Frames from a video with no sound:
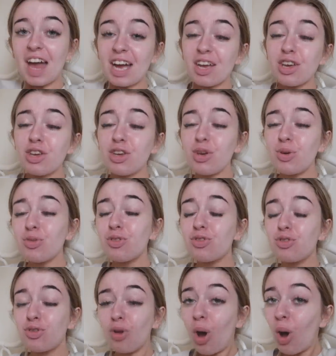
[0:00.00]
Thank you
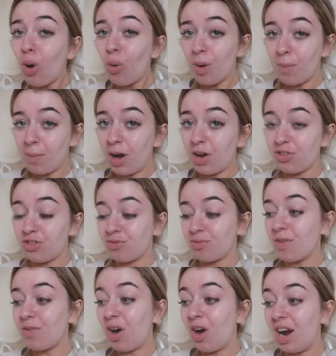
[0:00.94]
so much,
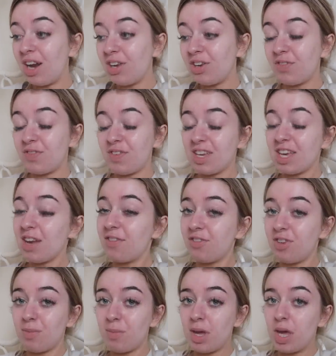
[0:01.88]
River Island, for
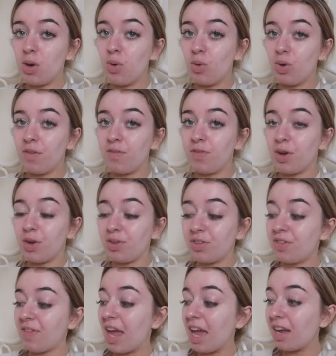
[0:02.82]
gifting me all of
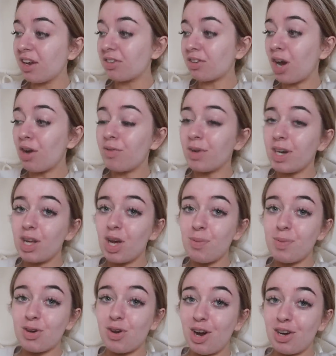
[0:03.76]
those things. I really
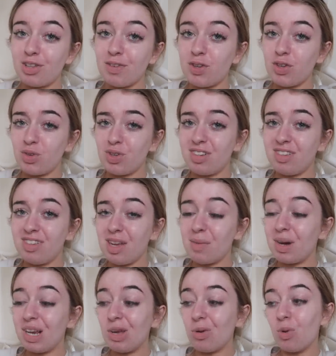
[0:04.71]
hope you guys have enjoyed
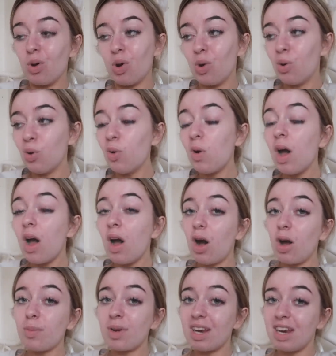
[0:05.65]
seeing my little haul.
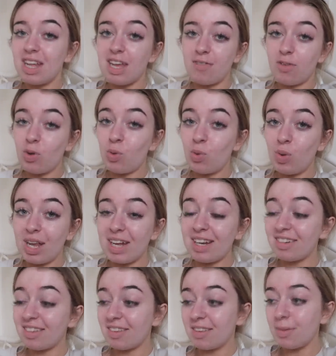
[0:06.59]
I'm gonna leave all
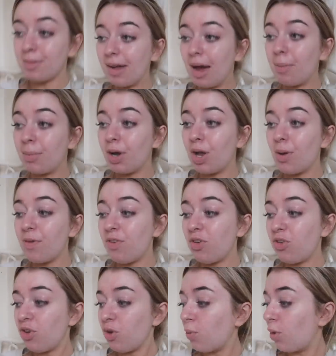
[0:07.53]
links to them down below if
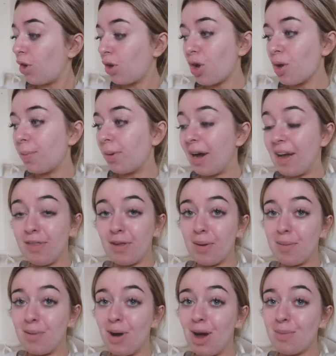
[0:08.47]
you do want to go buy
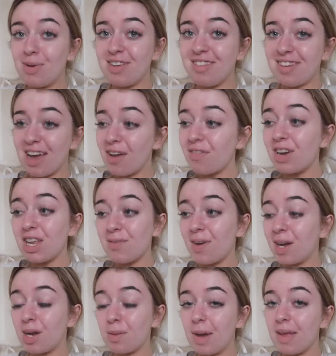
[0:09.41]
them. I would definitely
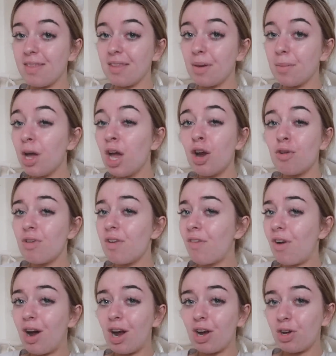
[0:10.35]
recommend them.
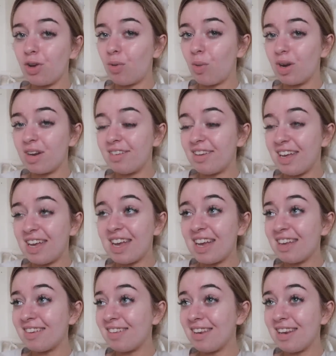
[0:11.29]
River Island quality
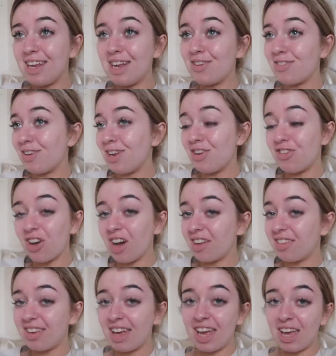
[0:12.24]
is literally
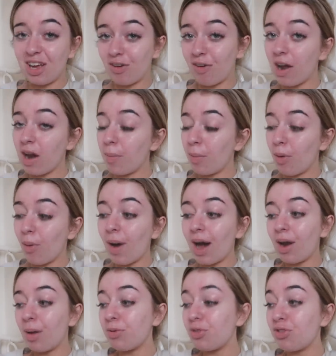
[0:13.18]
just incredible,
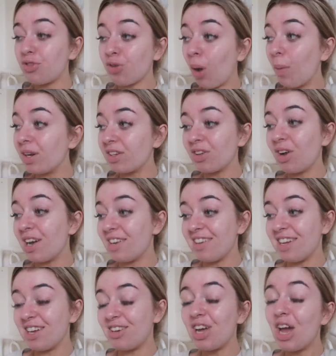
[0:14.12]
and I'm so
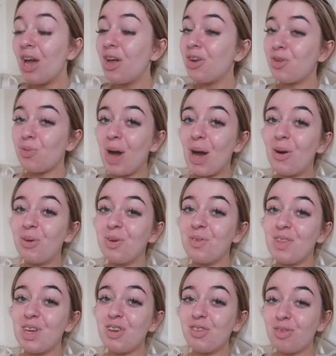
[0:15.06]
excited to wear all
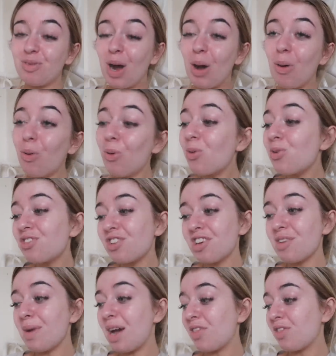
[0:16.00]
of this throughout
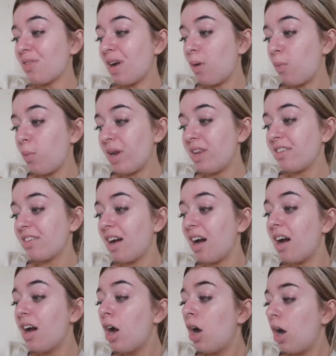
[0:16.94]
autumn and throughout
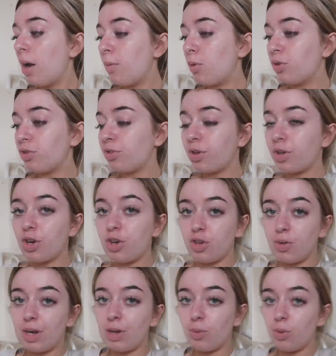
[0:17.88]
winter. I'm also going to
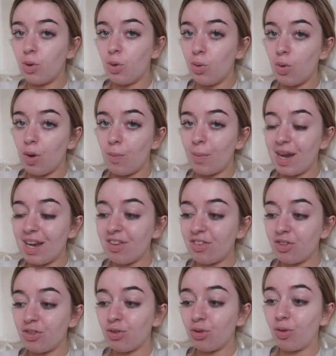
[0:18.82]
do a little haul on my
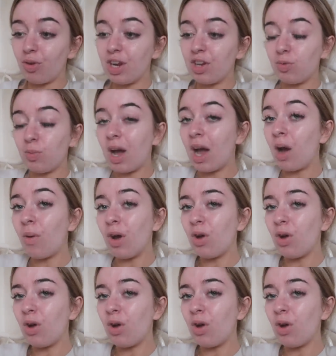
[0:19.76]
Insta story as well.